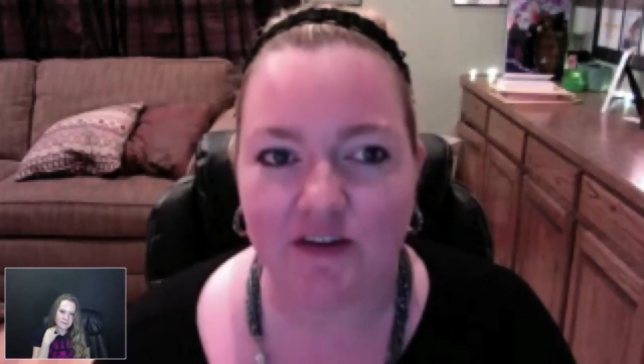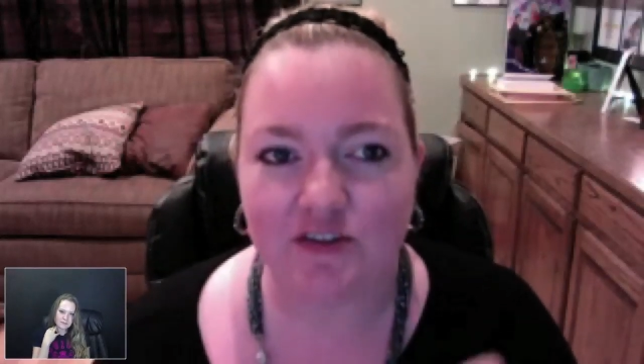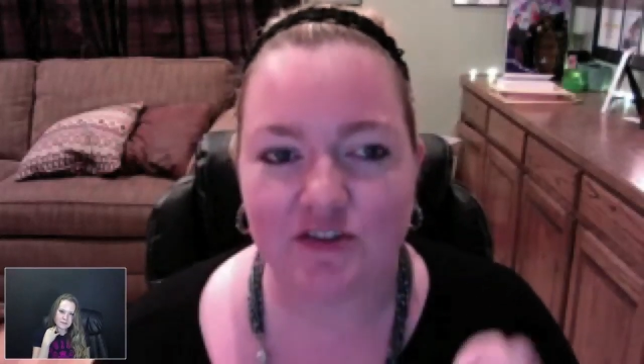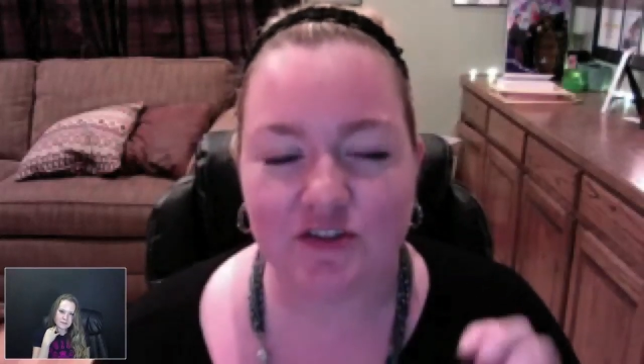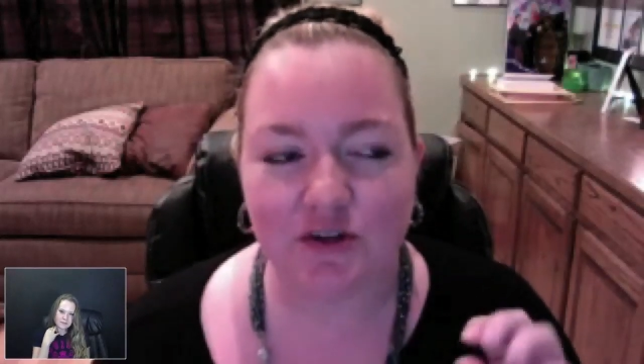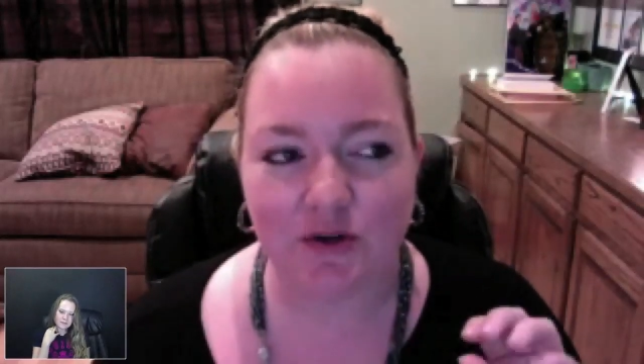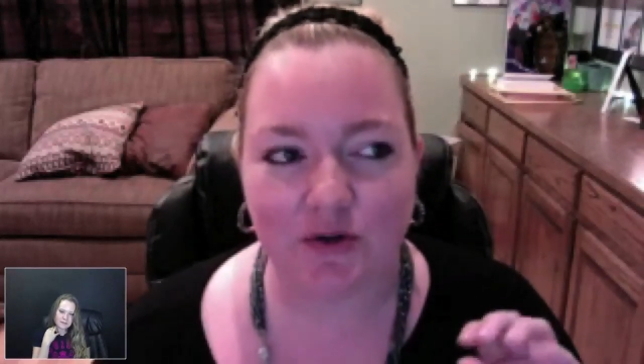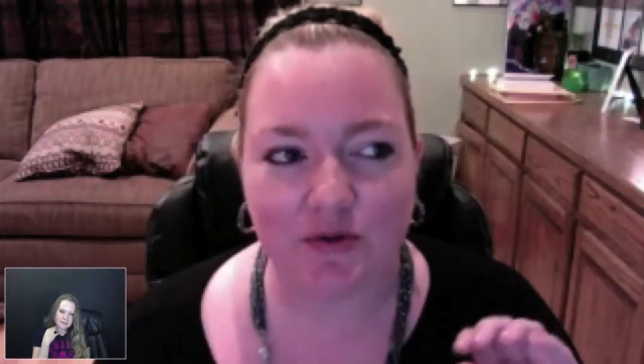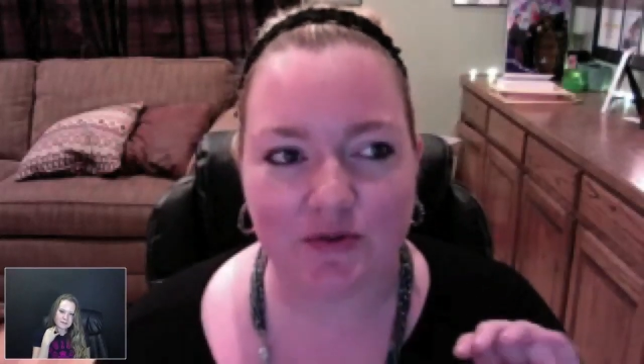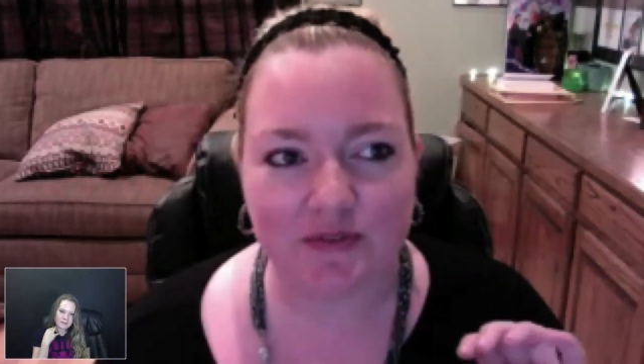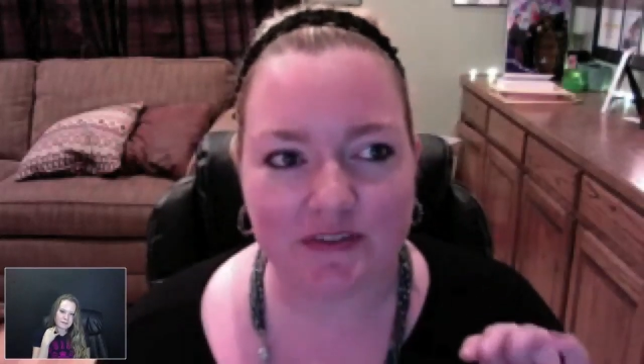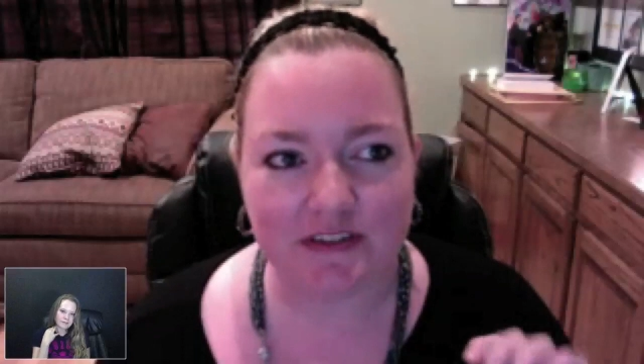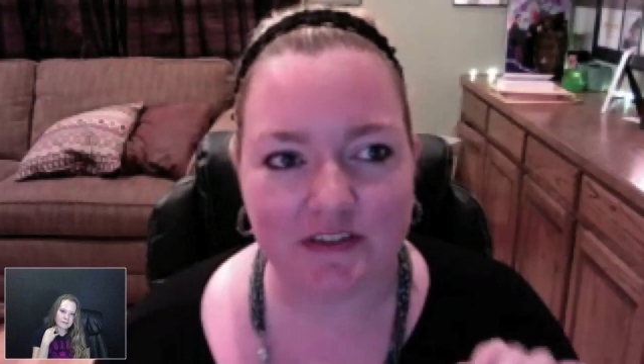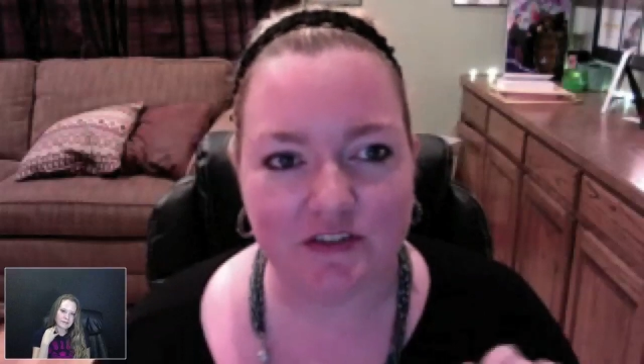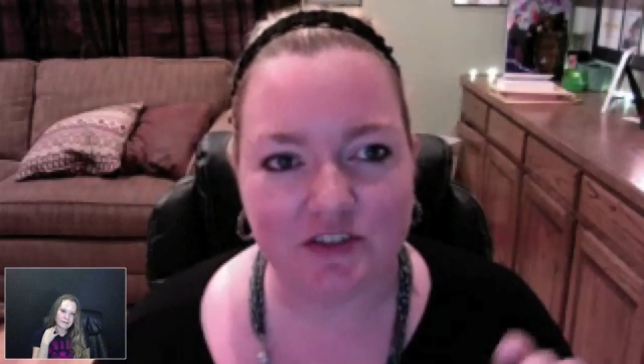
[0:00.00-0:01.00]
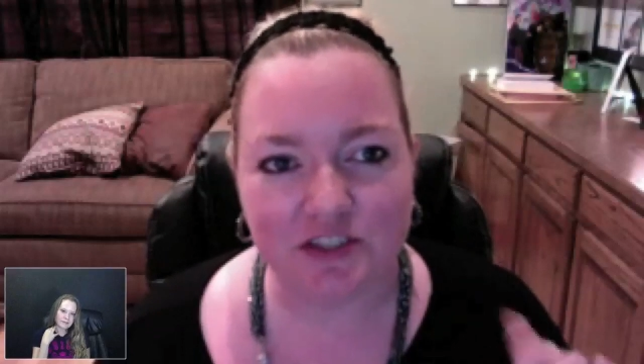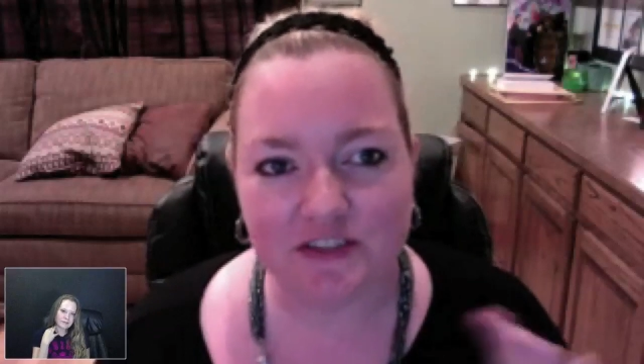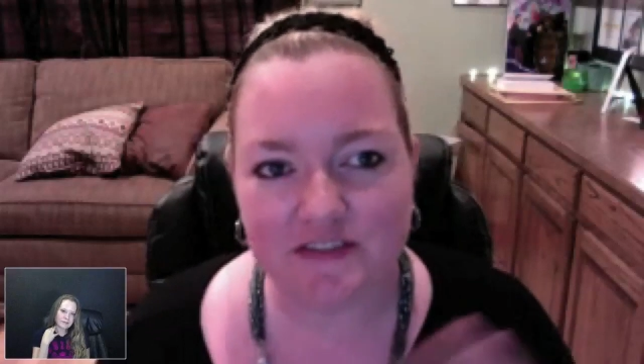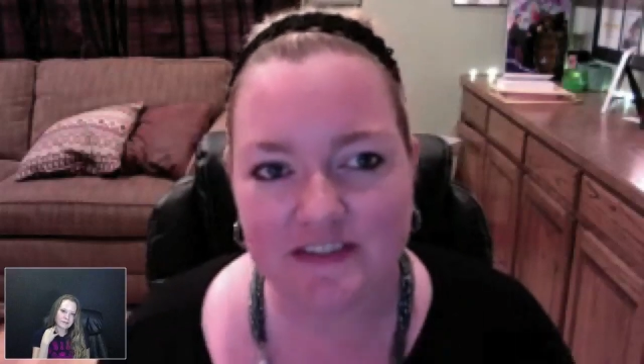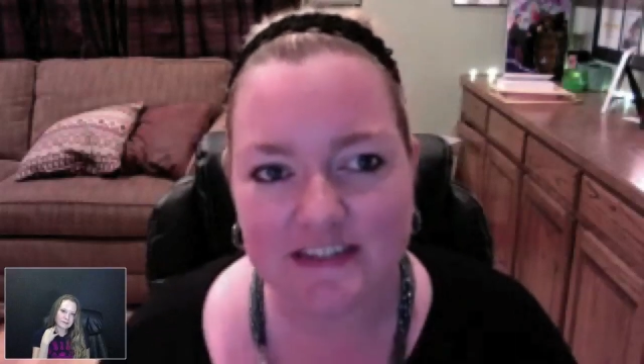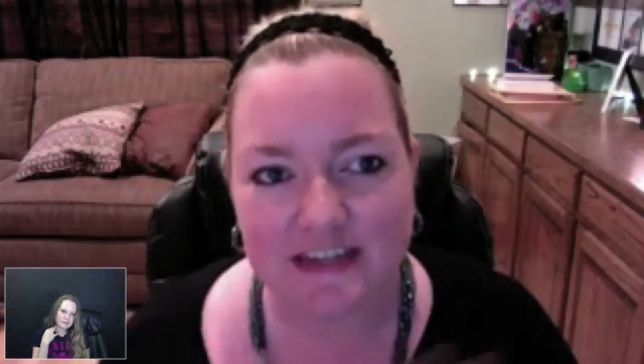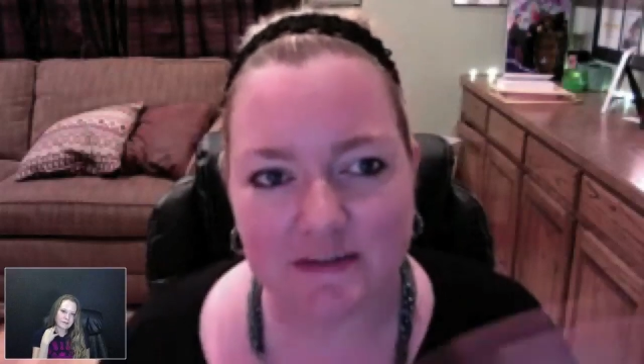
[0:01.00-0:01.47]
So you should have
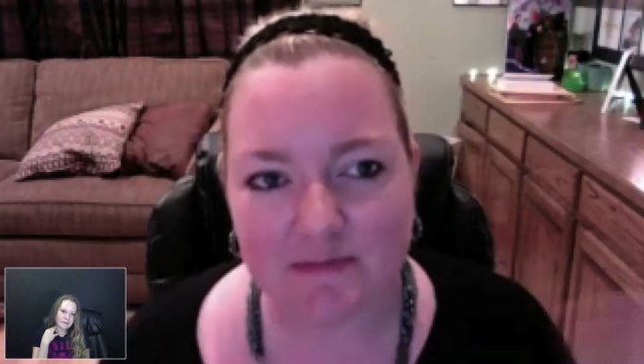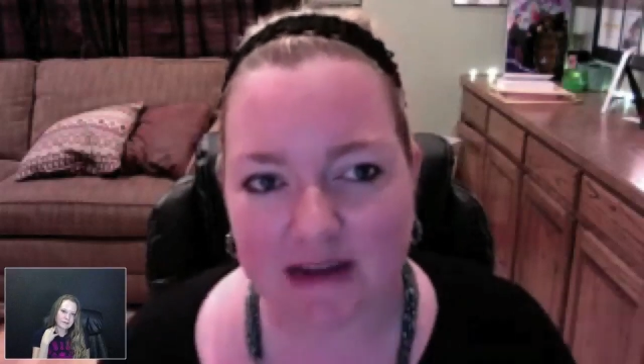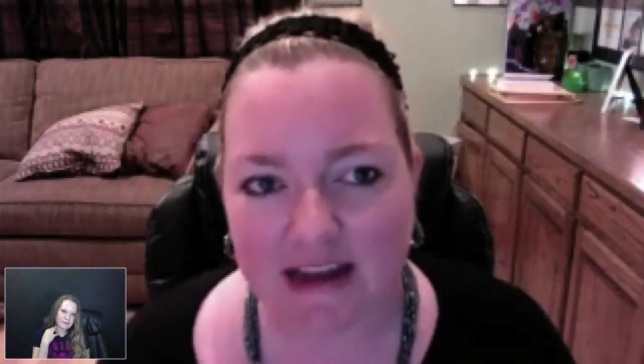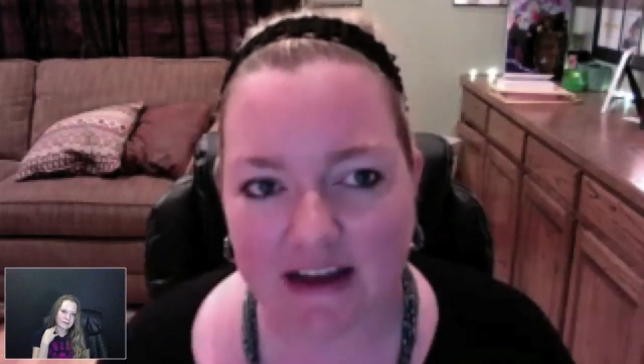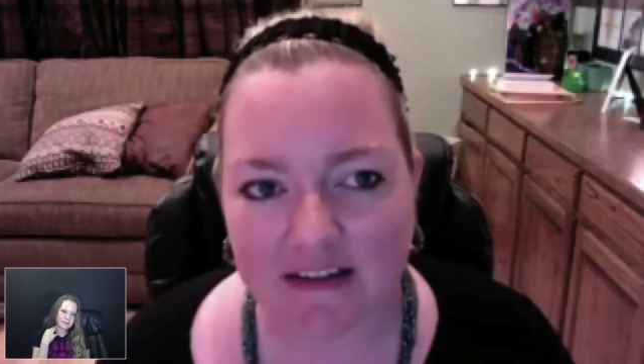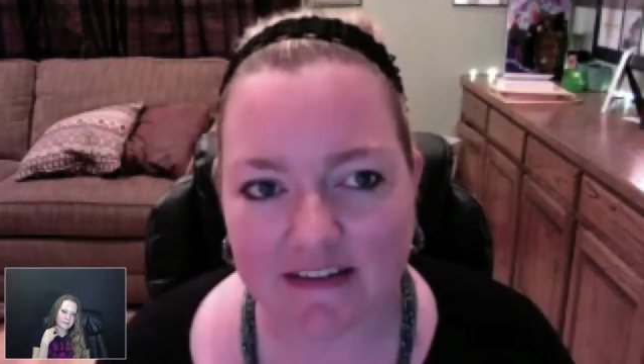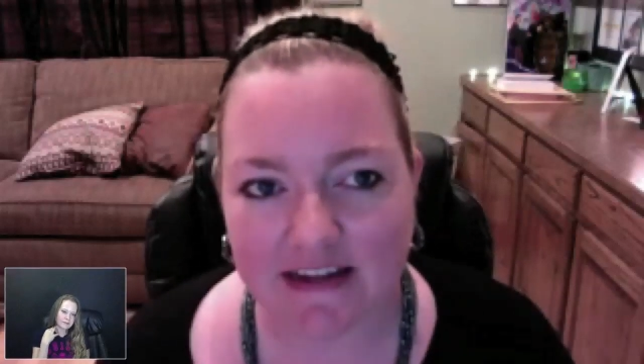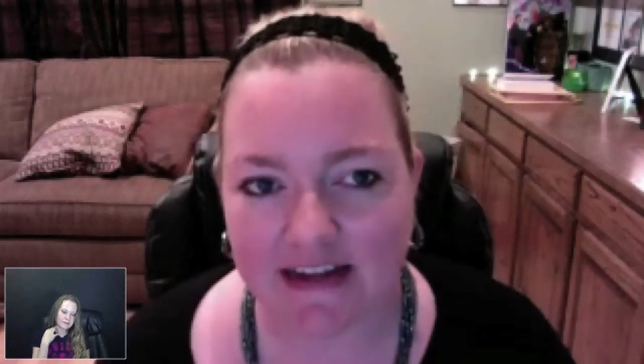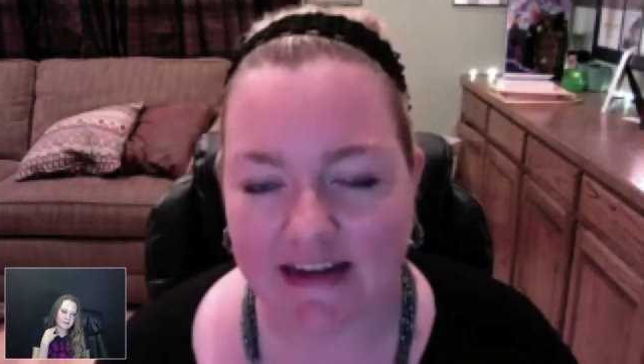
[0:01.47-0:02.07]
seen my outline.